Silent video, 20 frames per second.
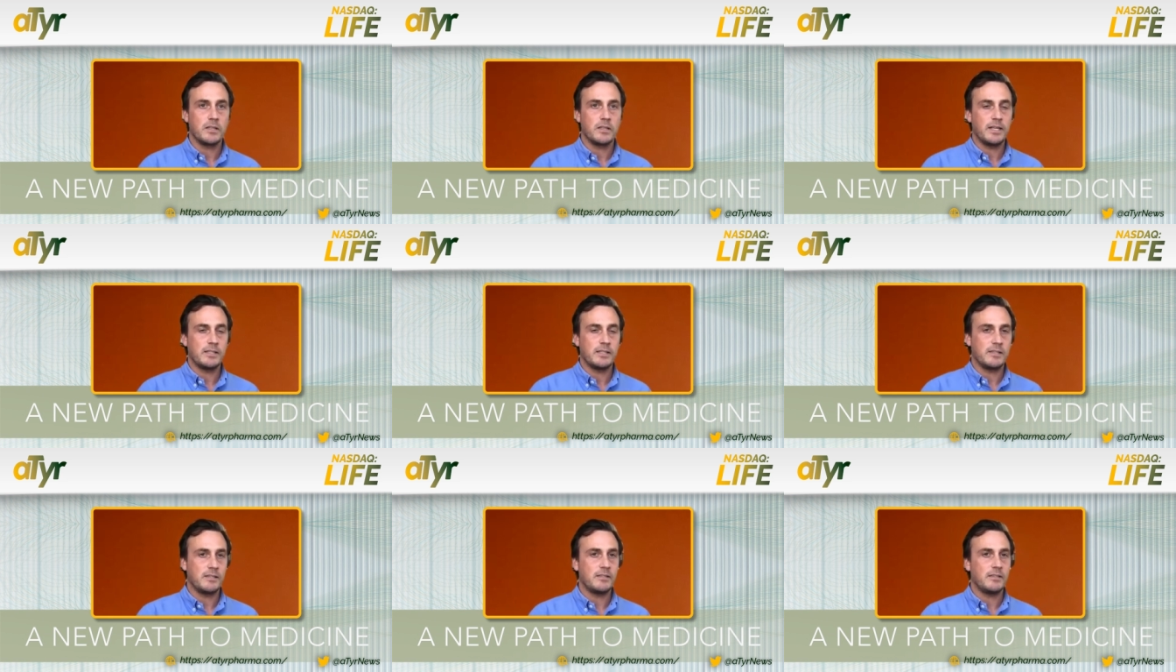
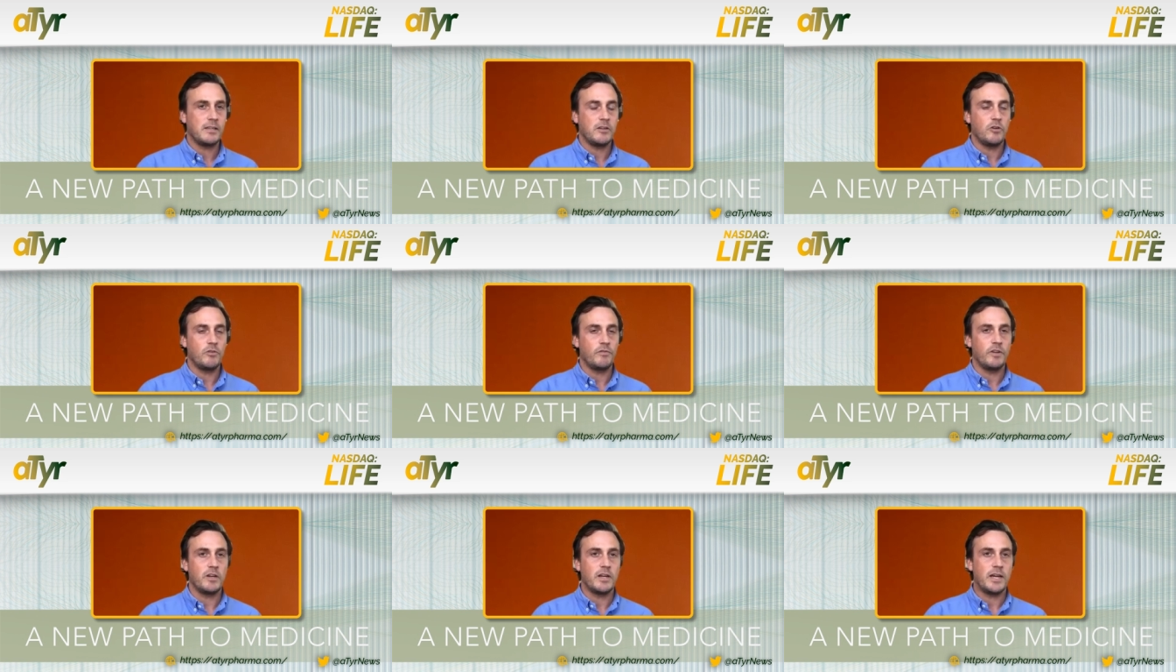as I said,
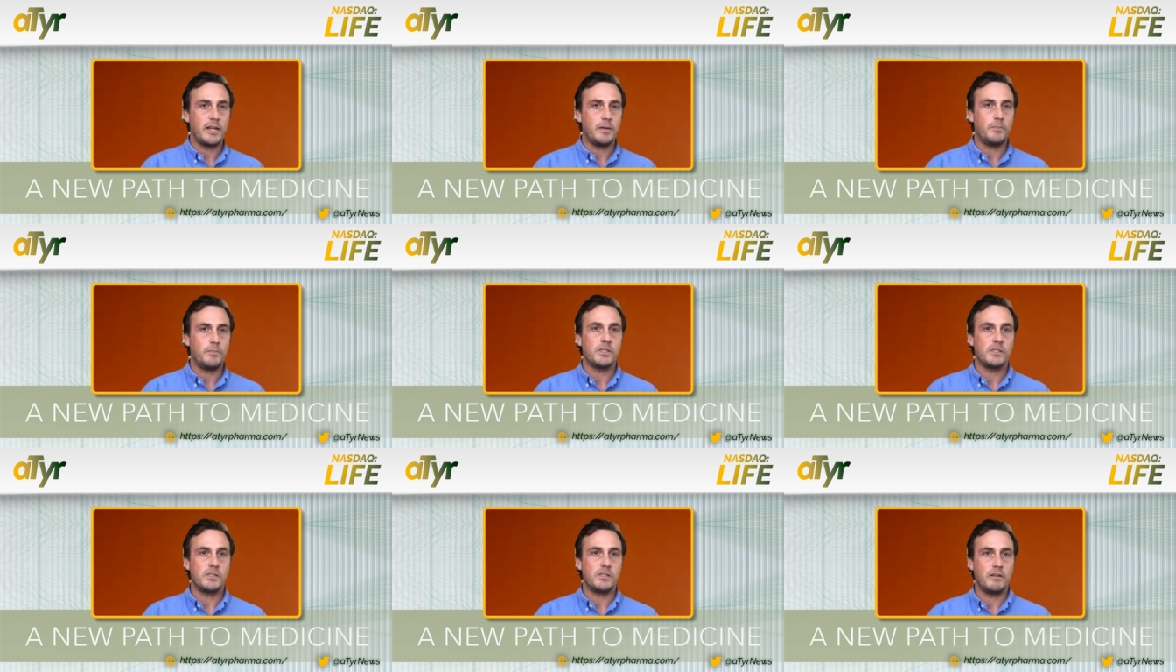over
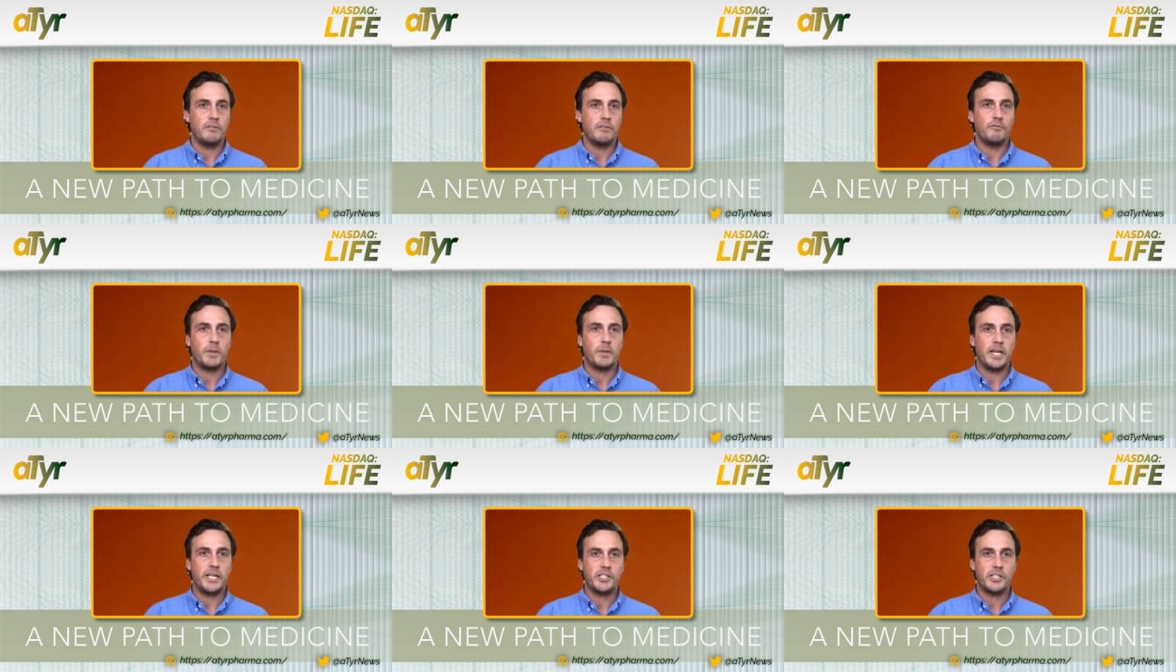90% of
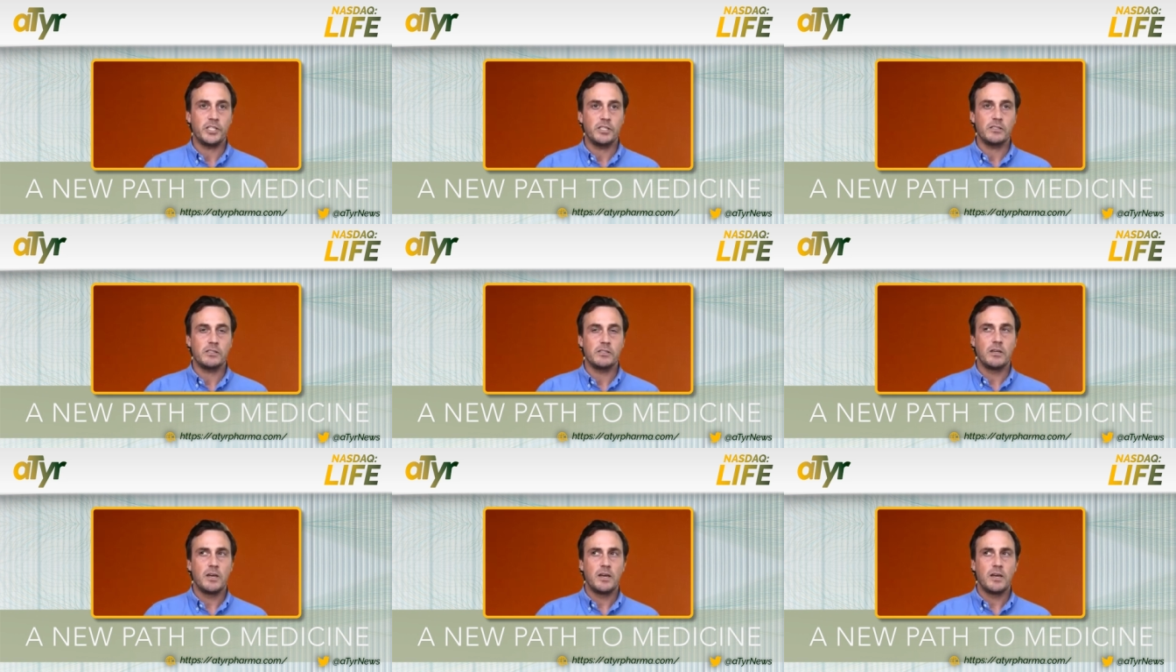
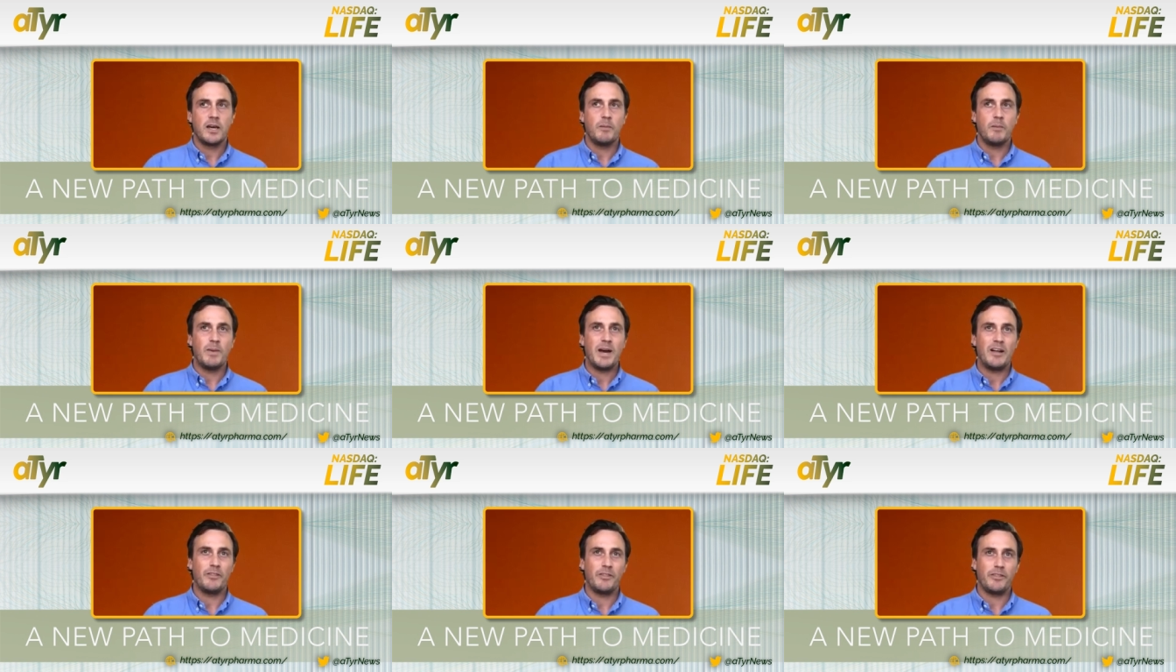patients
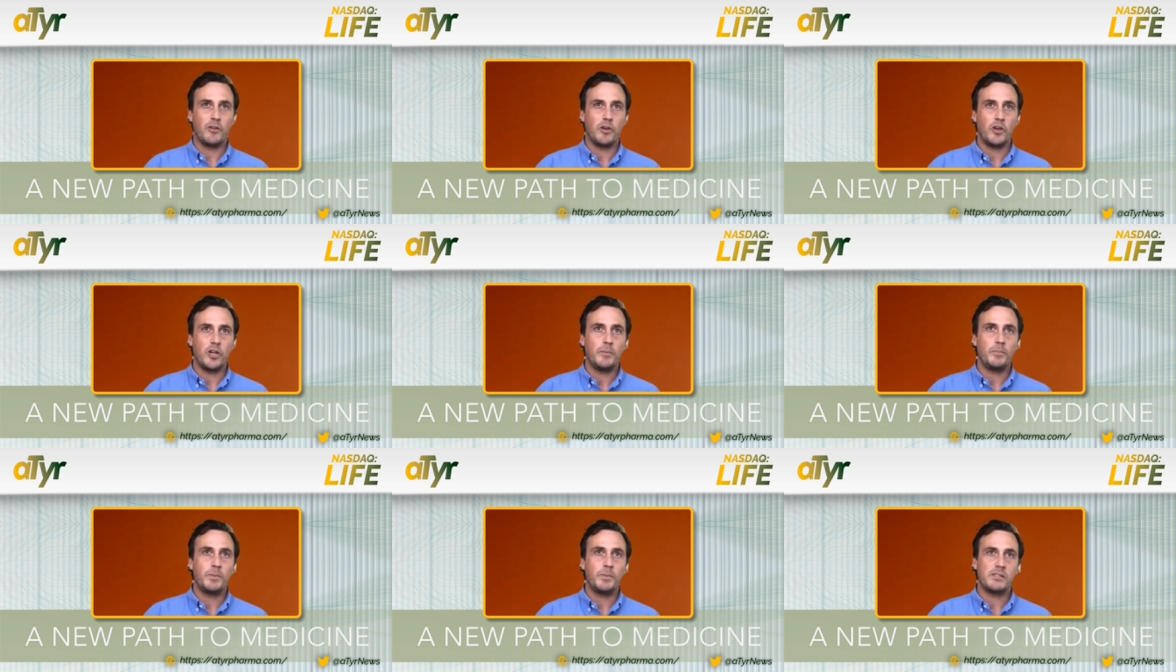about
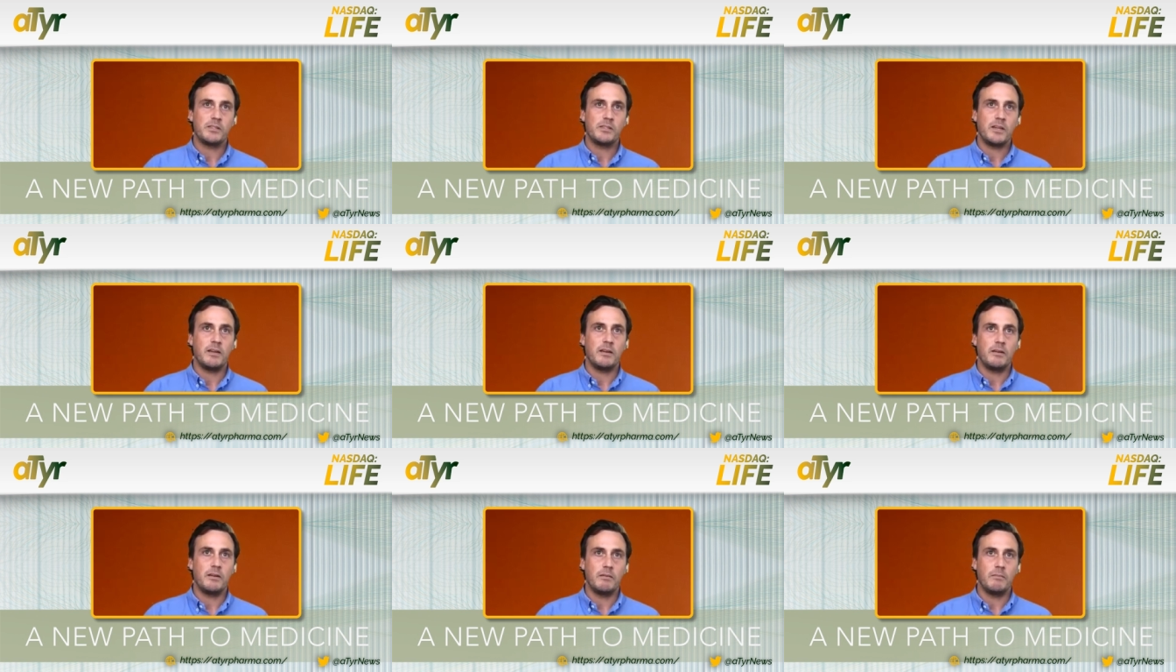
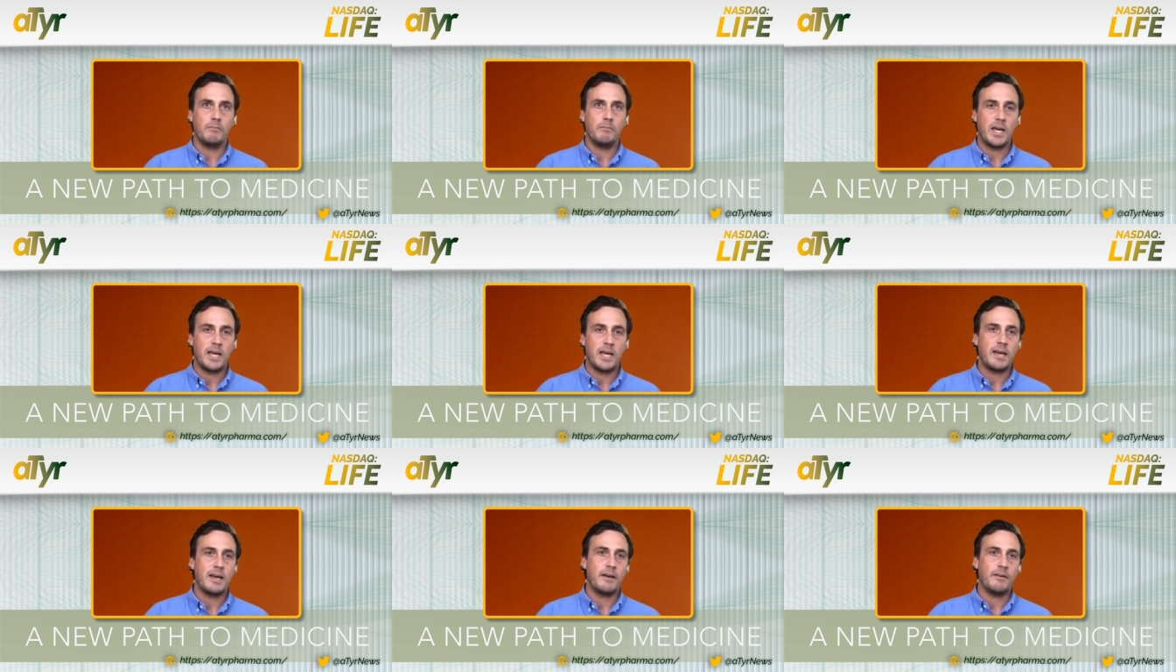30%
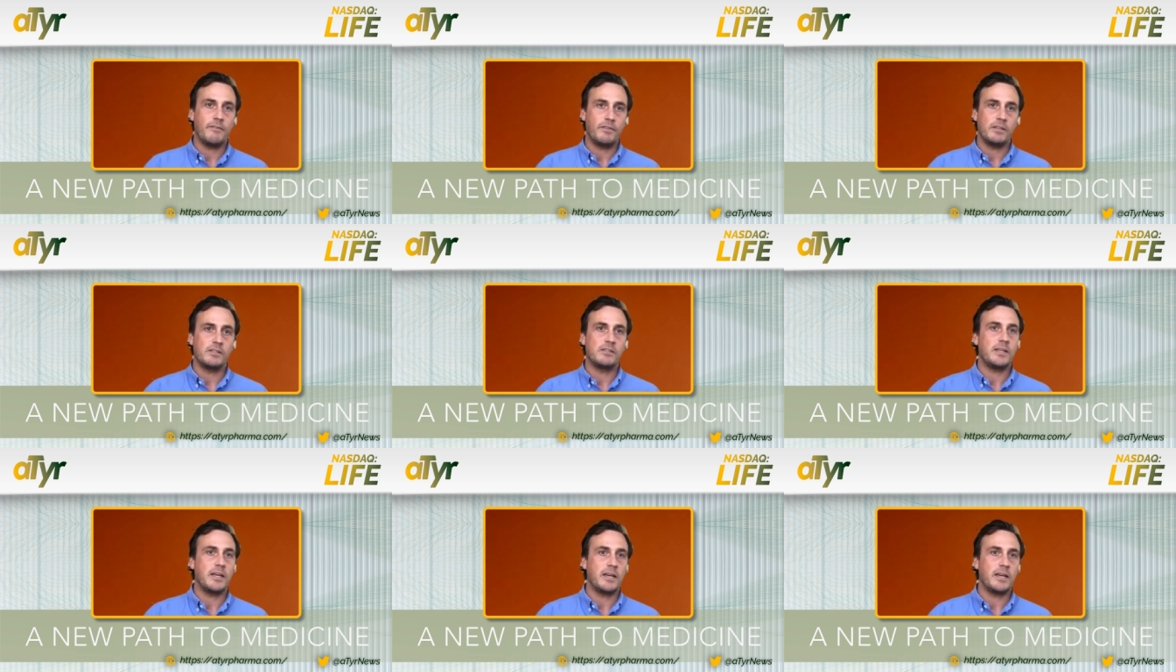may have a
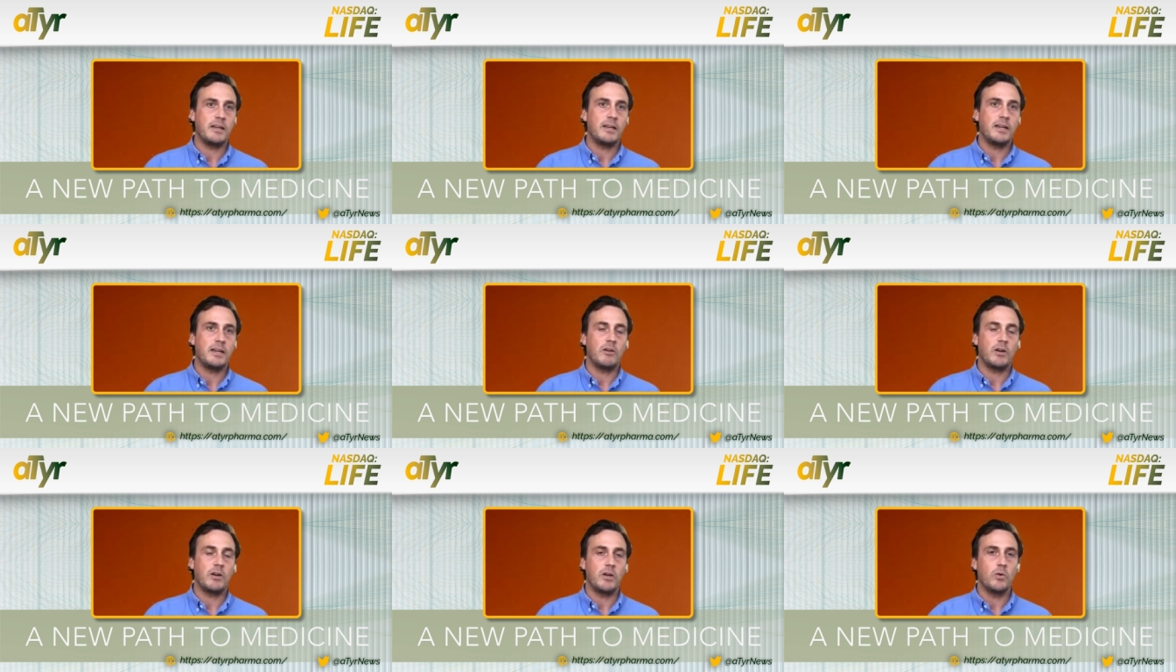
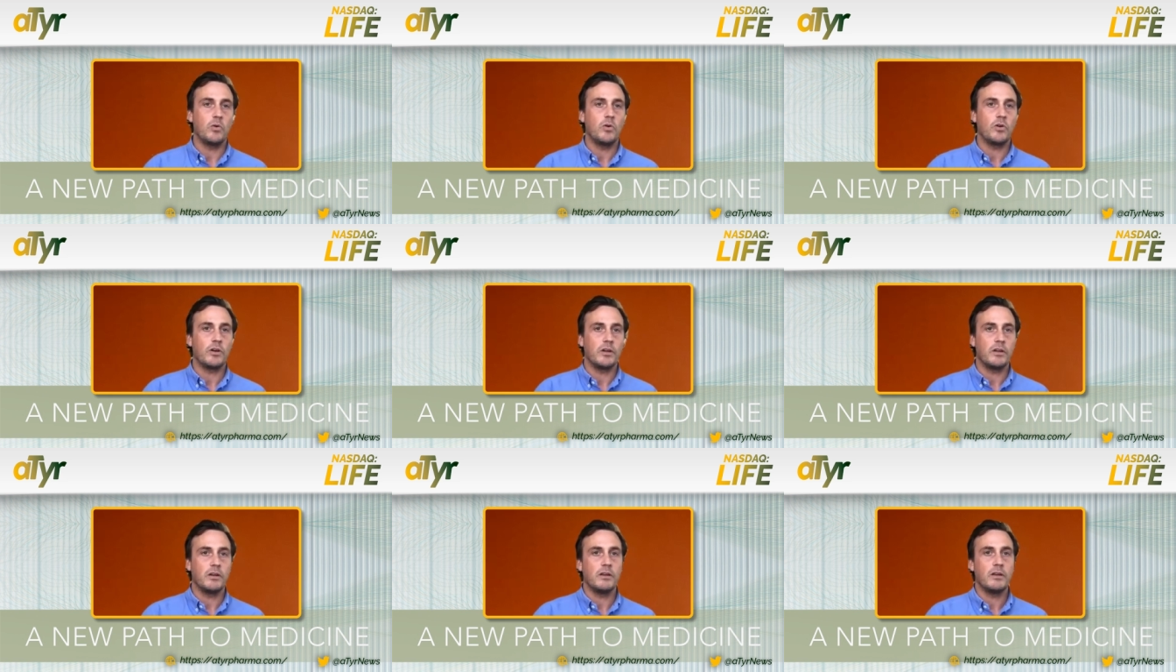secondary
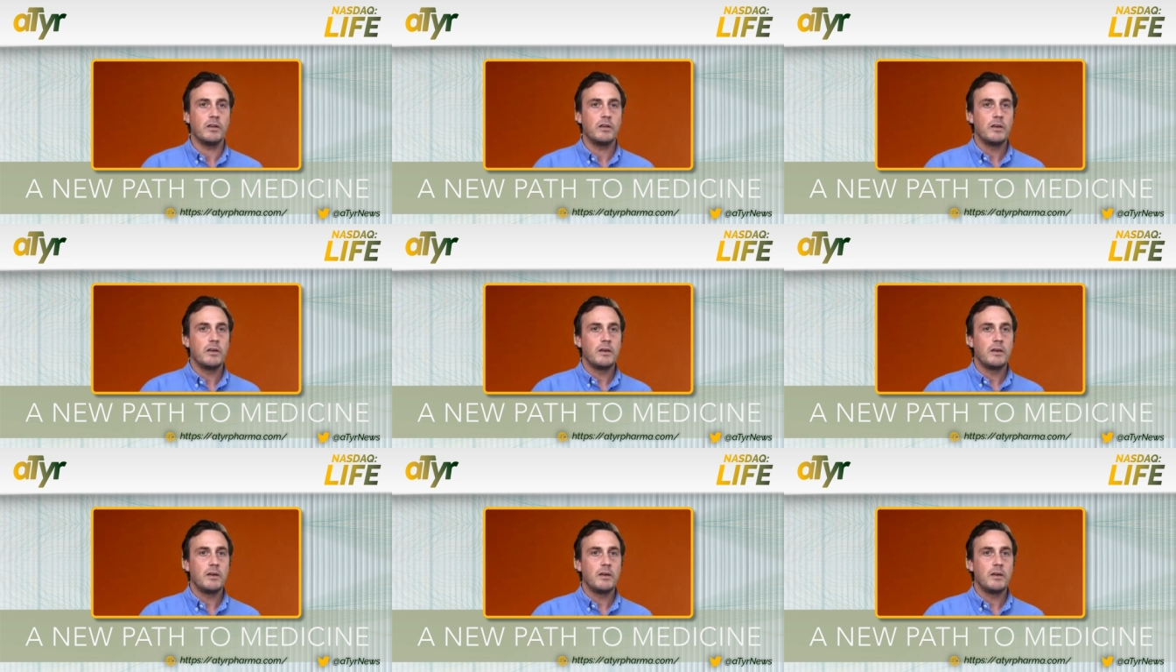organ